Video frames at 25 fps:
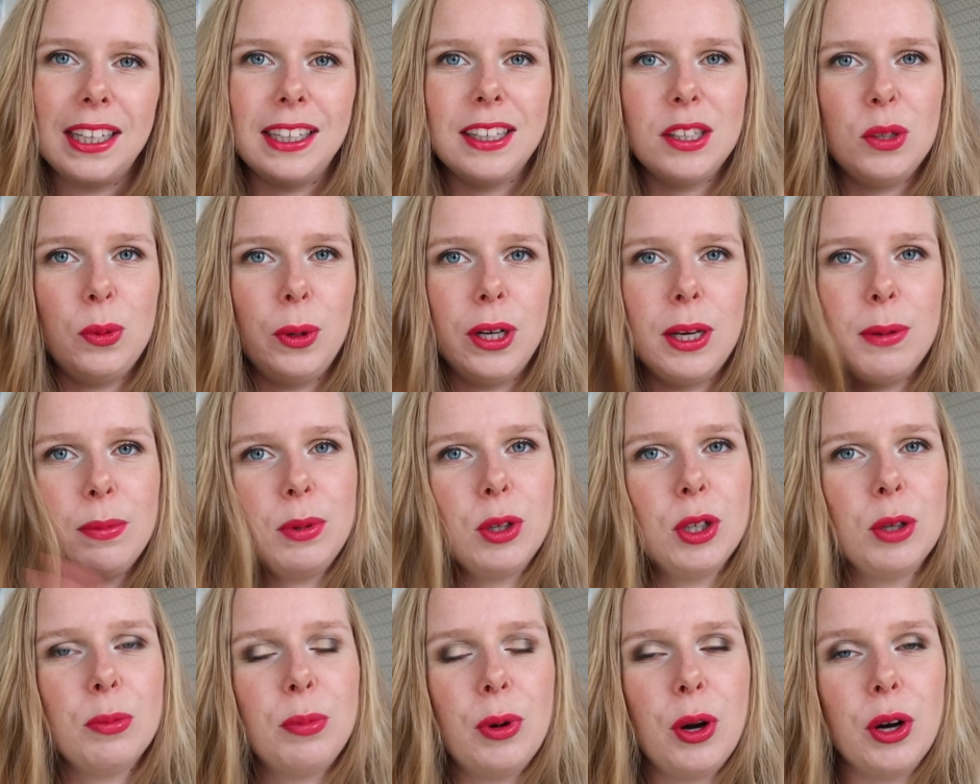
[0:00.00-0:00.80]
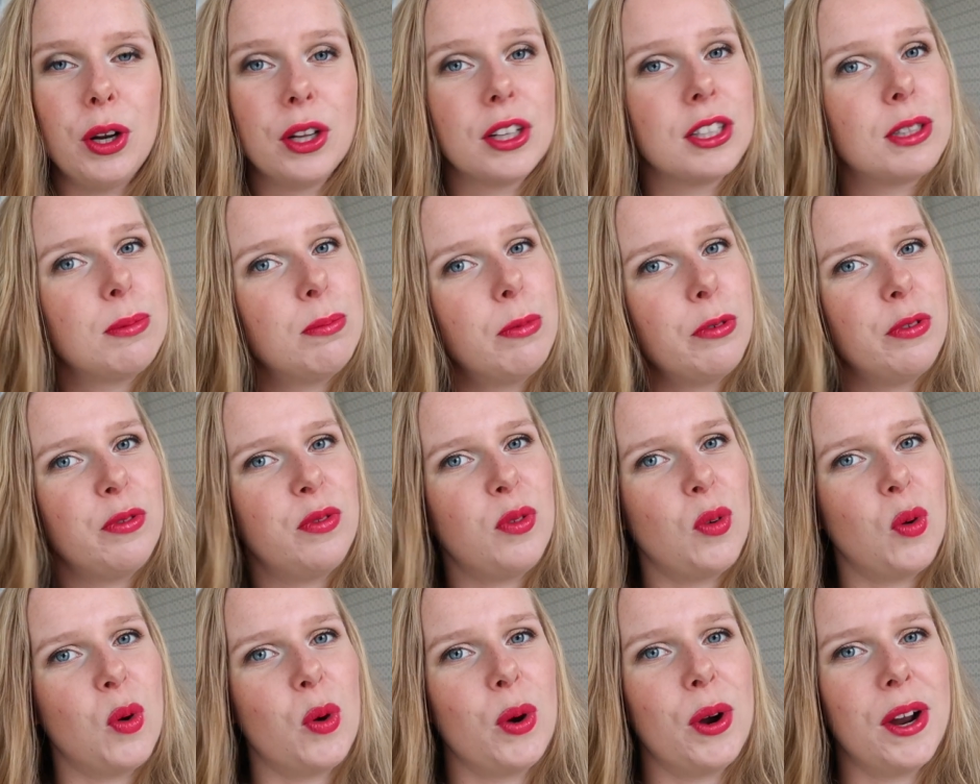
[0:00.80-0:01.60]
and 20 beauty products
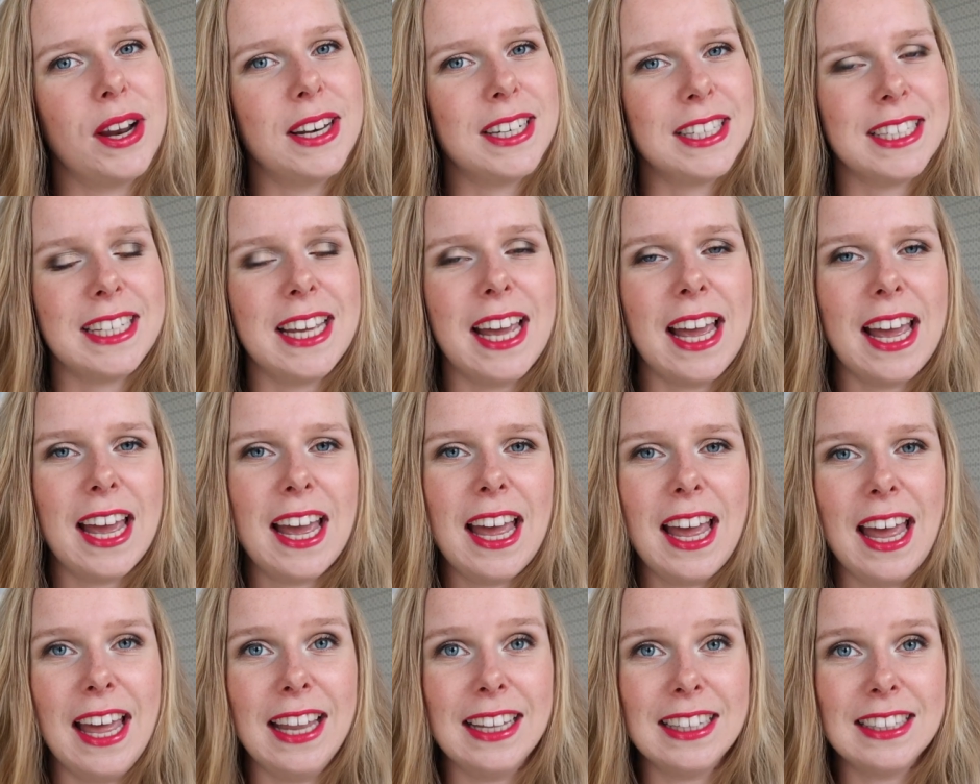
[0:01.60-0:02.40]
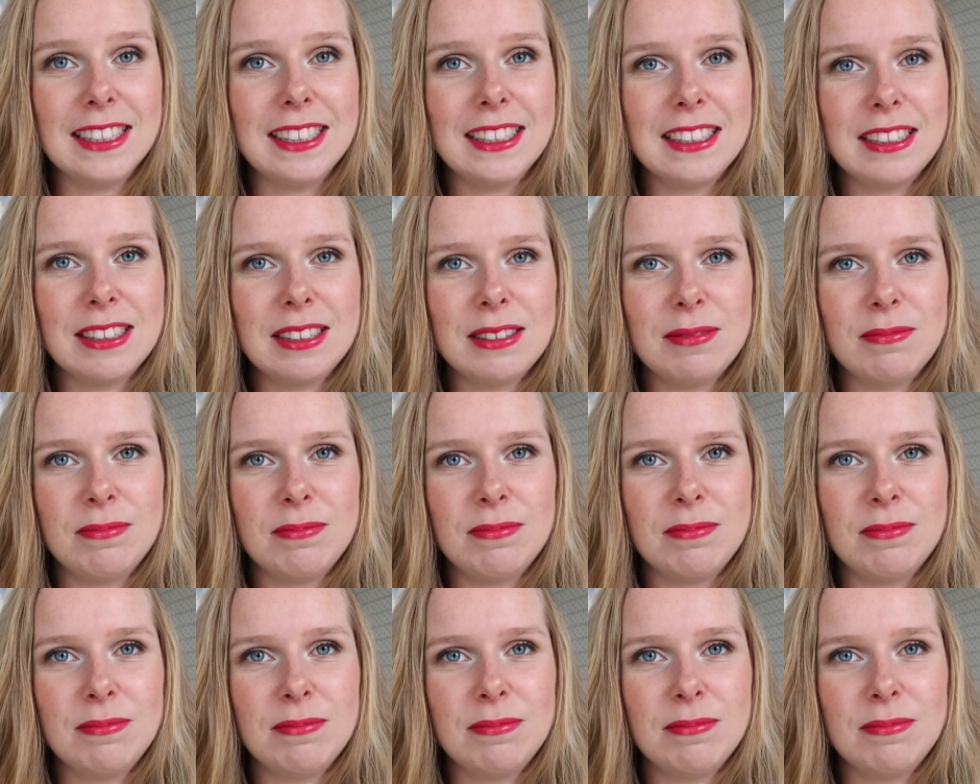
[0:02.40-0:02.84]
before the end